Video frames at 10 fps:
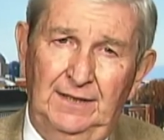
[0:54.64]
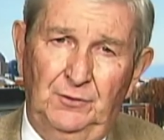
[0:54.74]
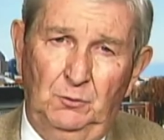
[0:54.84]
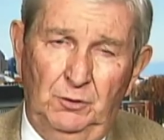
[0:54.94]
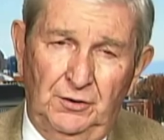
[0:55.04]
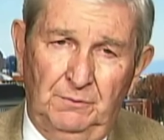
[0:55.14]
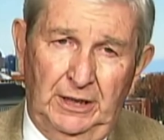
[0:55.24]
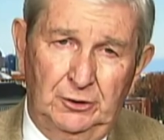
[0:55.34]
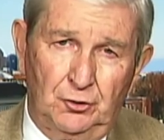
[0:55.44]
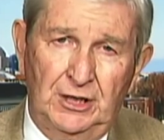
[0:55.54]
if you will, the
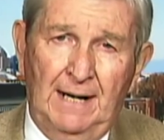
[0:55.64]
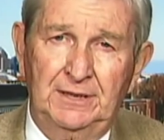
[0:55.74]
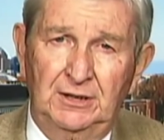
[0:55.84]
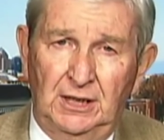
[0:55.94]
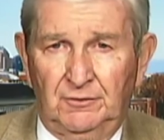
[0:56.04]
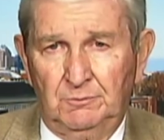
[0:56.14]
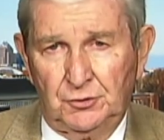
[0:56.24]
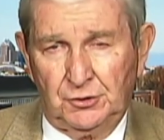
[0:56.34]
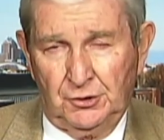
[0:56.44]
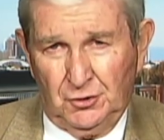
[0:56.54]
major shopping day for
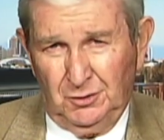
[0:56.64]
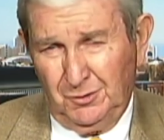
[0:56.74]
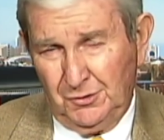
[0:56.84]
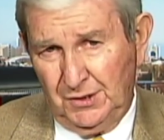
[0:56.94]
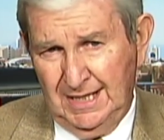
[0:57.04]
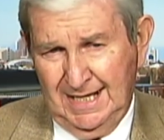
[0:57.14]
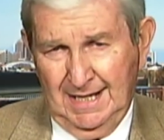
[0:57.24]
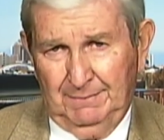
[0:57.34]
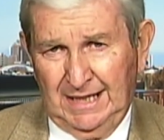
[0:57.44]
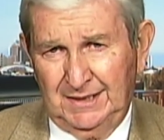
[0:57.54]
most consumers.
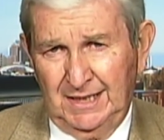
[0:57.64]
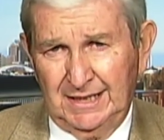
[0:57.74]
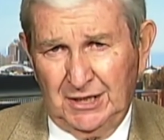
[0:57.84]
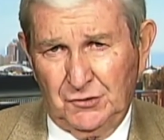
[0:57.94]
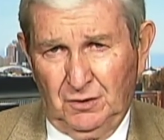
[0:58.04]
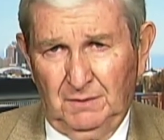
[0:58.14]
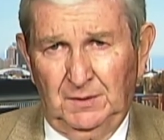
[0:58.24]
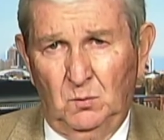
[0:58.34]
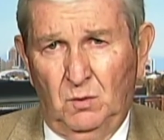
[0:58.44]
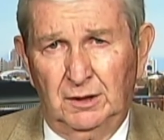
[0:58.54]
But I think that's sort of
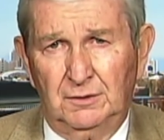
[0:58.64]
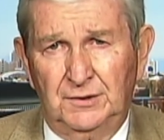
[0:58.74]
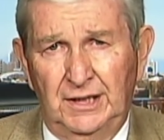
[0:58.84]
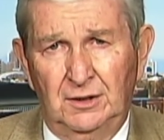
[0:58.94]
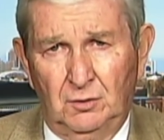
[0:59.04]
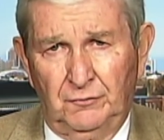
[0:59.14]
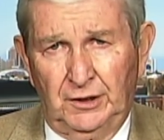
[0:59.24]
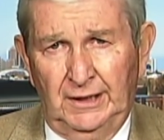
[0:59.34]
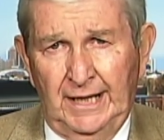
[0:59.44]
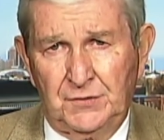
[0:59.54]
been watered down over
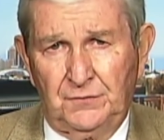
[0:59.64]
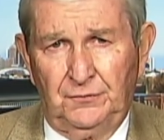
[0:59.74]
the last